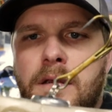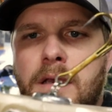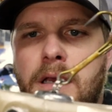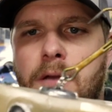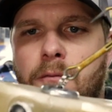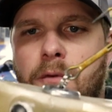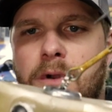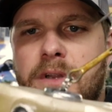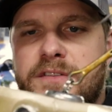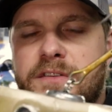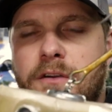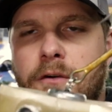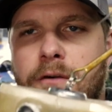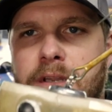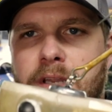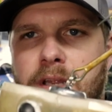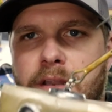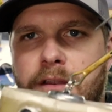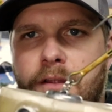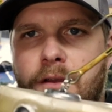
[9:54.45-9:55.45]
And what it's
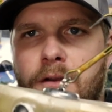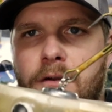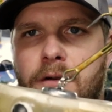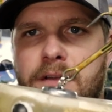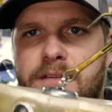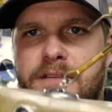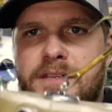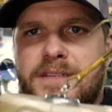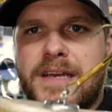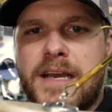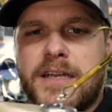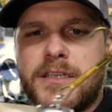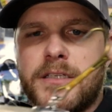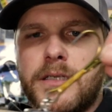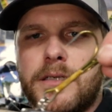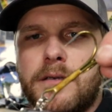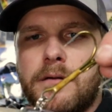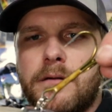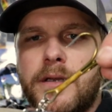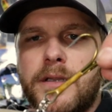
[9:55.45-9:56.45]
going to do is it's
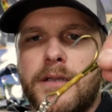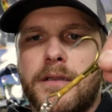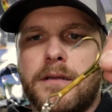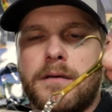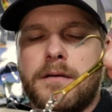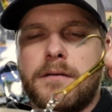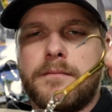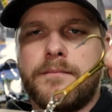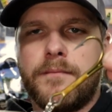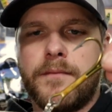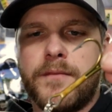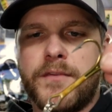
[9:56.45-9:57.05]
actually going to,